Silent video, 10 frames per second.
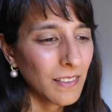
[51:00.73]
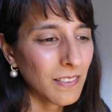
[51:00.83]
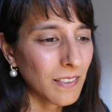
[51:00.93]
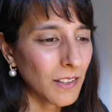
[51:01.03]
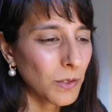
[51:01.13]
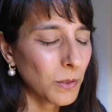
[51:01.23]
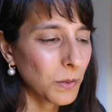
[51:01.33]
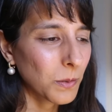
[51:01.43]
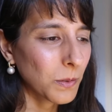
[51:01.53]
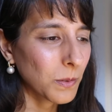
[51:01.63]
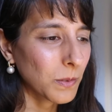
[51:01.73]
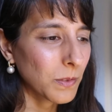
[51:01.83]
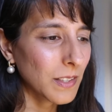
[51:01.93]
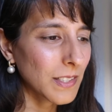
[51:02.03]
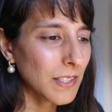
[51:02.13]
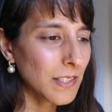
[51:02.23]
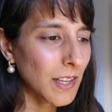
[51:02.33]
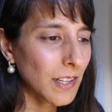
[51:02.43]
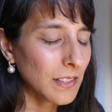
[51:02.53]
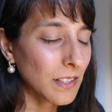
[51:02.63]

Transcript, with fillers: So this is that